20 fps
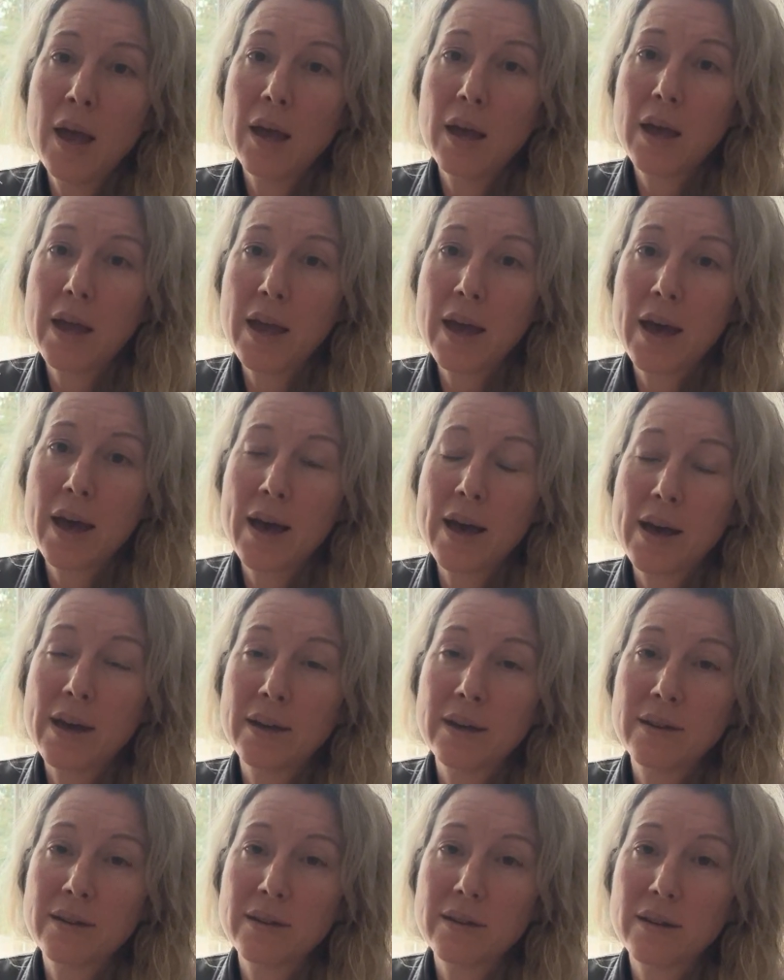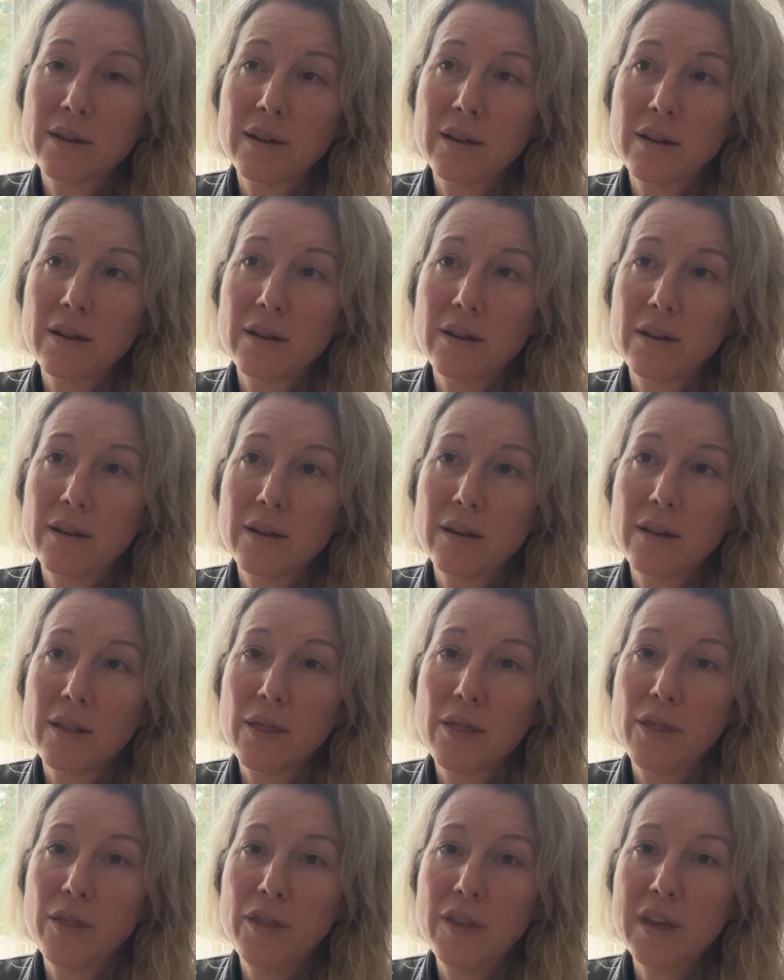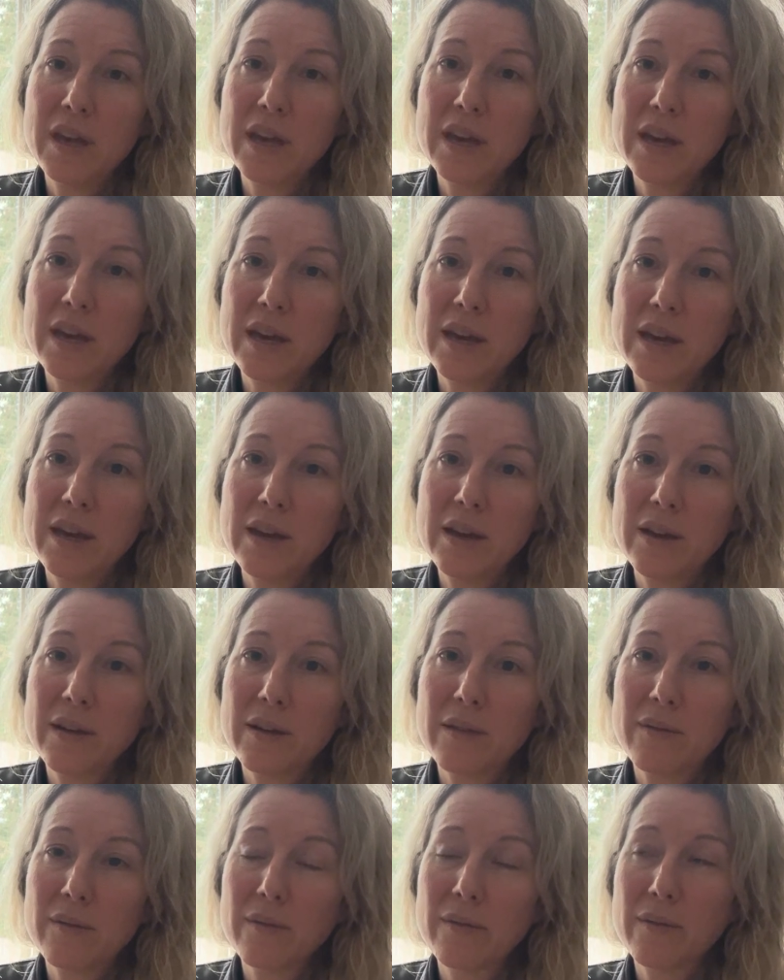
And the